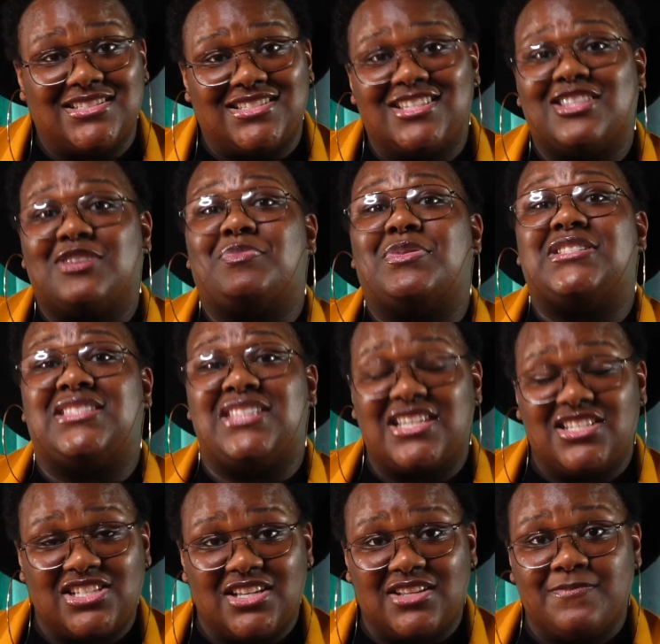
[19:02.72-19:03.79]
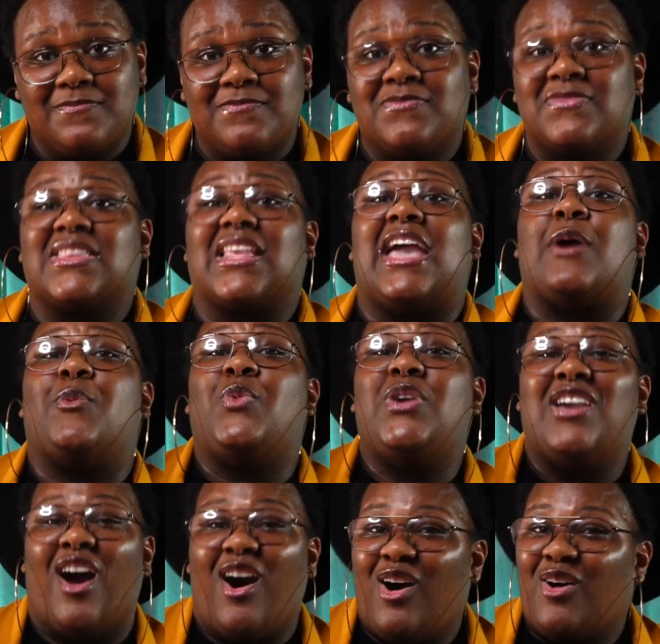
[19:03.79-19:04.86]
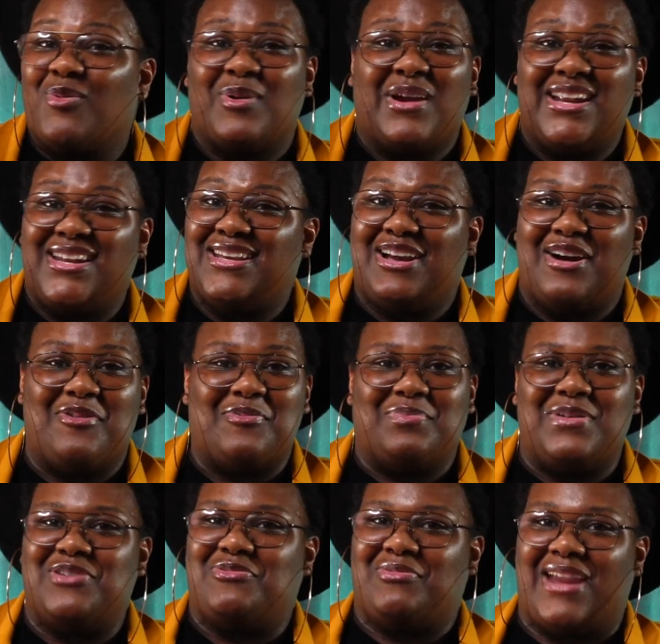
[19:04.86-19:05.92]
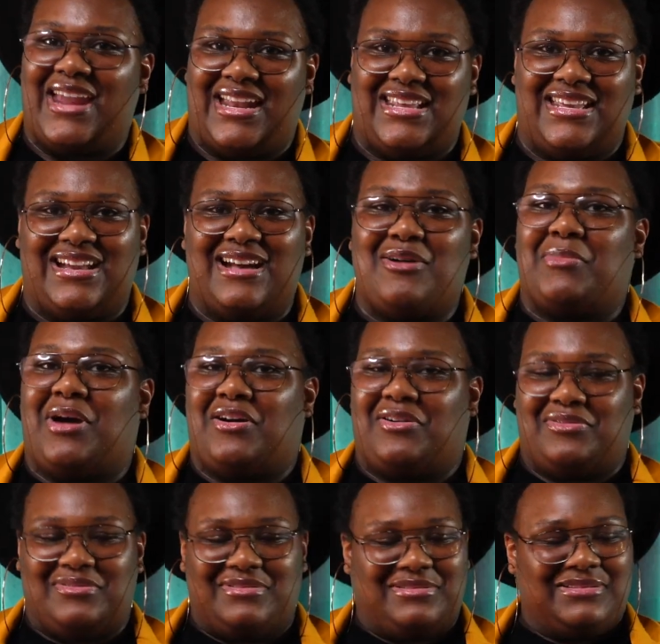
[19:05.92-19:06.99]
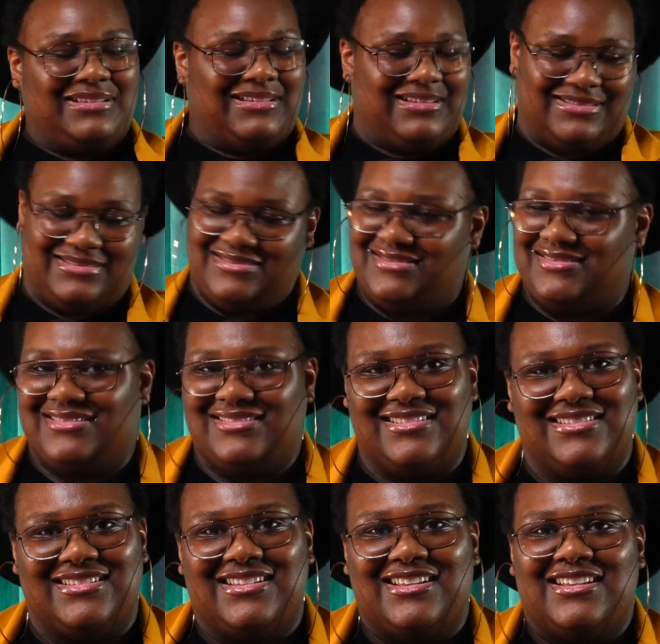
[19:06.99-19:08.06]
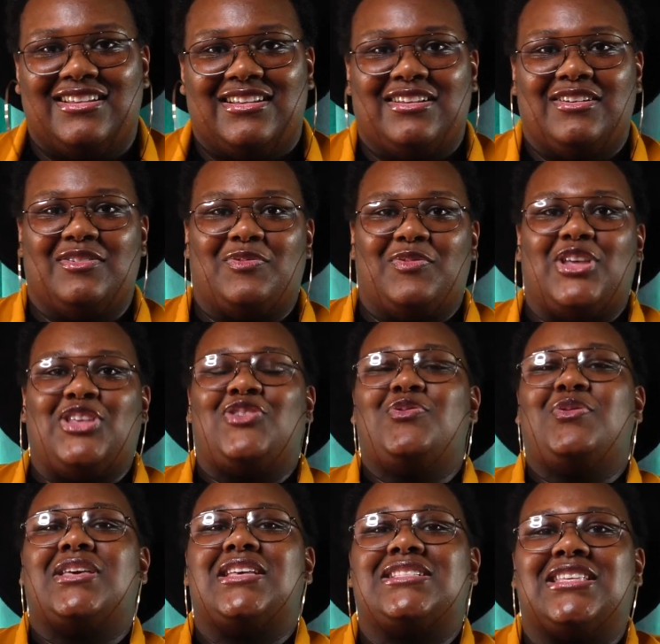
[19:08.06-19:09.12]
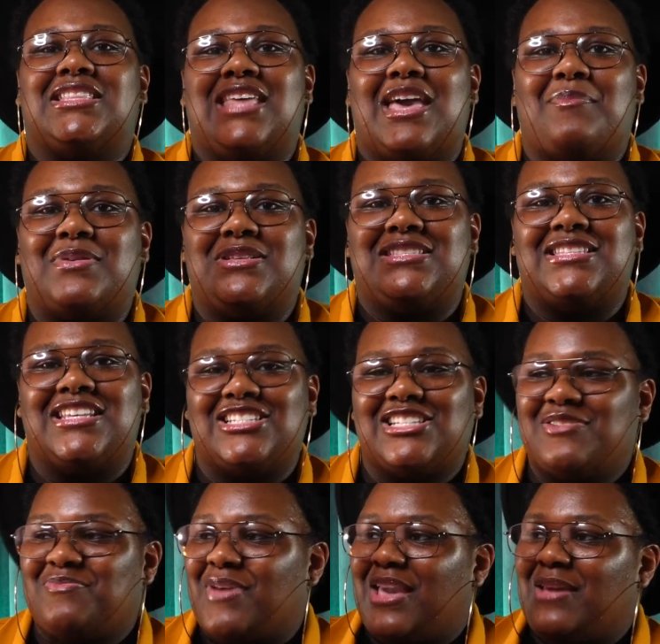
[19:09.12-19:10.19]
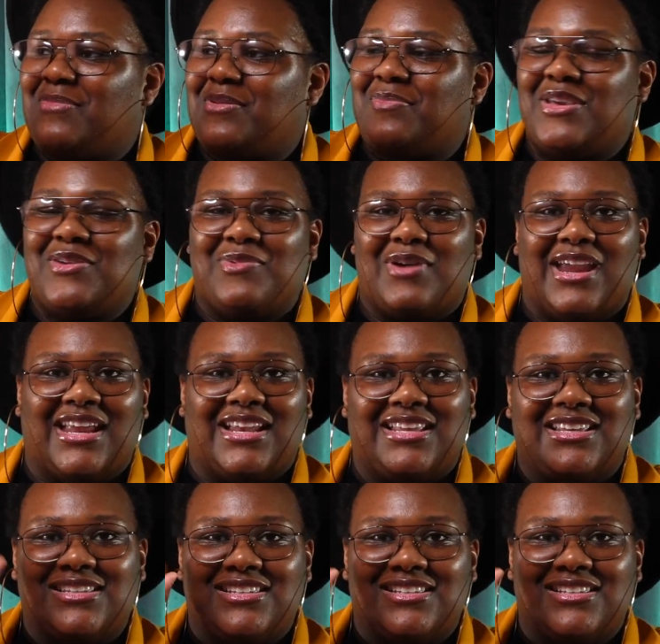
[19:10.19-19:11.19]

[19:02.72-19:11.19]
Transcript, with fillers: into the position and we already gonna be ready. Come on. Whew. When you get to that position, baby, be ready.